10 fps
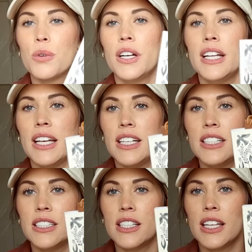one
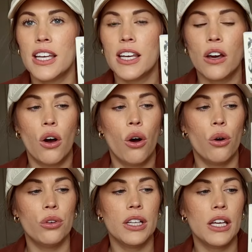is the
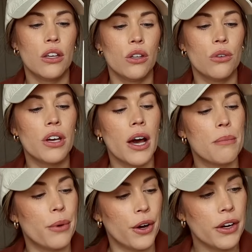Holy Hygge
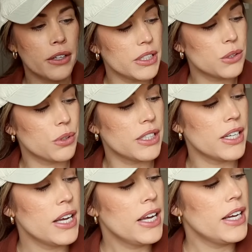book. This one
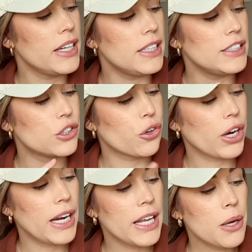is
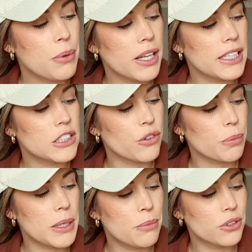creating a place for
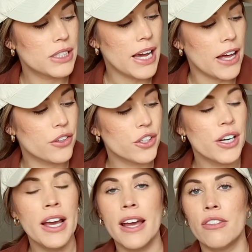people to gather
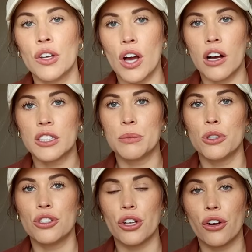and the gospel to